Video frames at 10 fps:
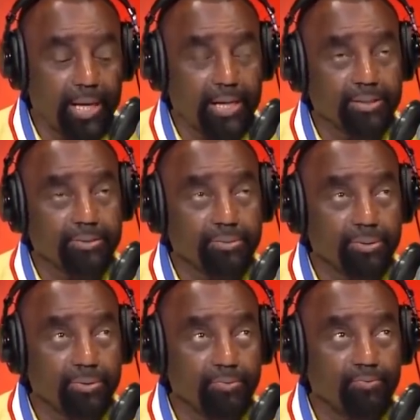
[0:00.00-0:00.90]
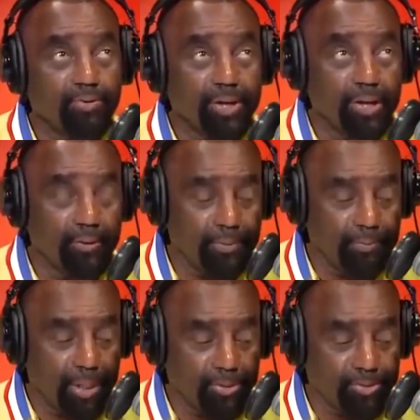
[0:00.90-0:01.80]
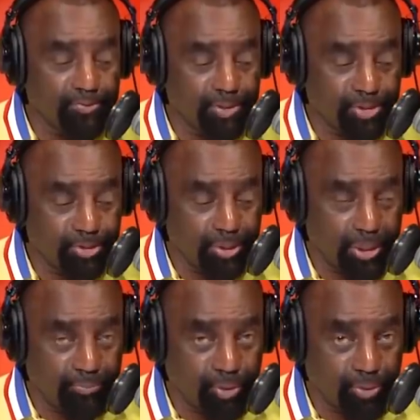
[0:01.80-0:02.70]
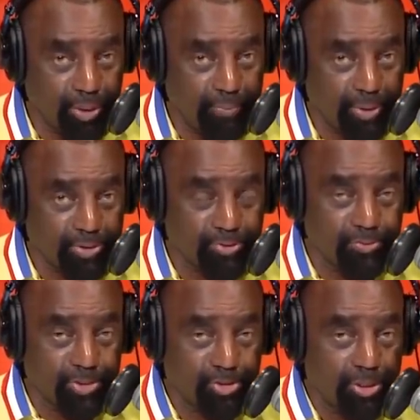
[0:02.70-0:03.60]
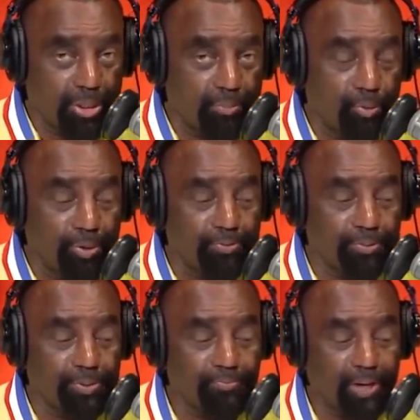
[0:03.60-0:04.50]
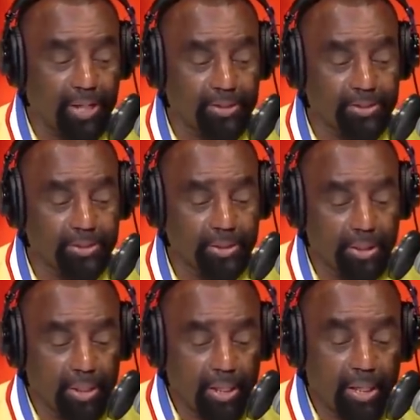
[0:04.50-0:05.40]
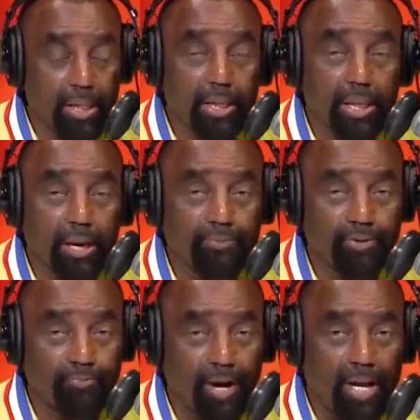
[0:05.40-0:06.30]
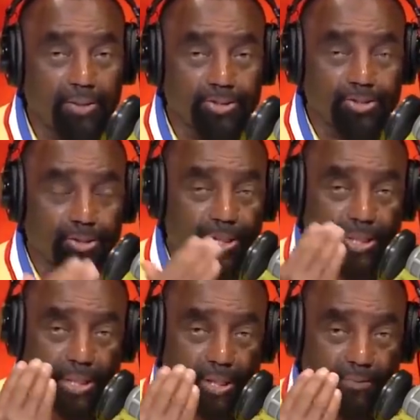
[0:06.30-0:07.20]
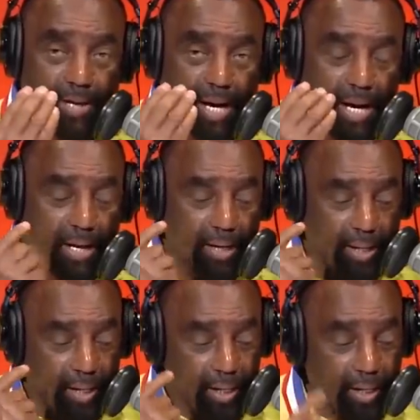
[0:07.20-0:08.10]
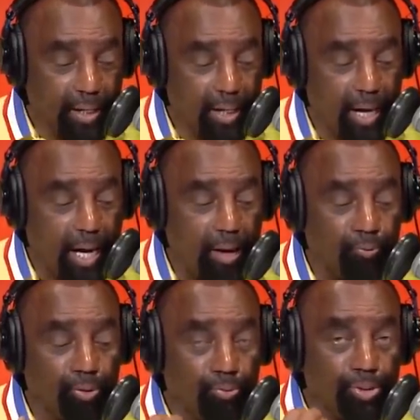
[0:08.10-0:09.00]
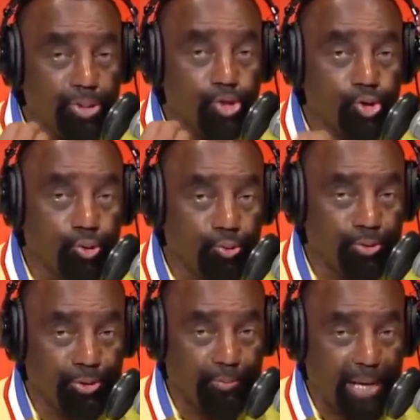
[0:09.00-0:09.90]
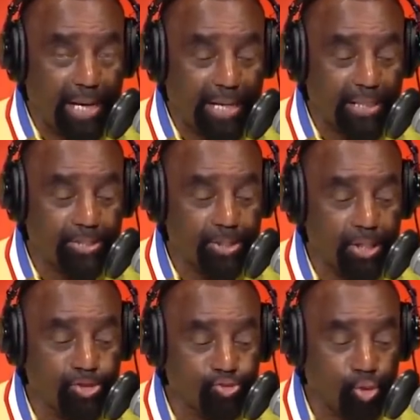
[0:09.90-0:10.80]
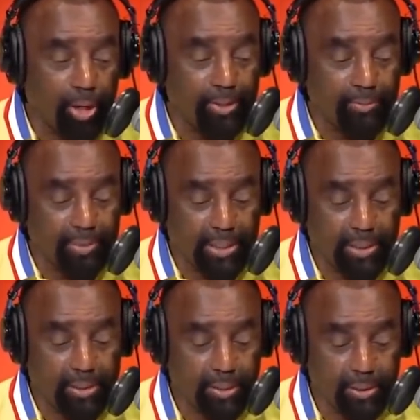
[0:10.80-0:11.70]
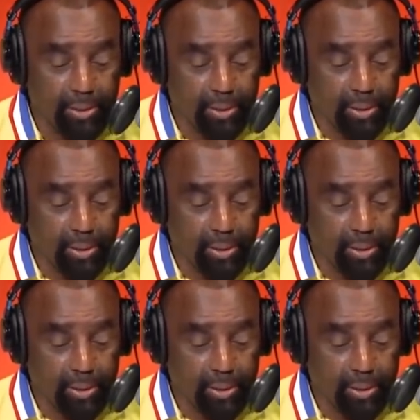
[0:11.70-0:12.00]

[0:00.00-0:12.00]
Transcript: They got to forgive the mothers for tur- and grandmothers for turning them away from their fathers and love their fathers so they can love God. And God will renew their minds and draw them in.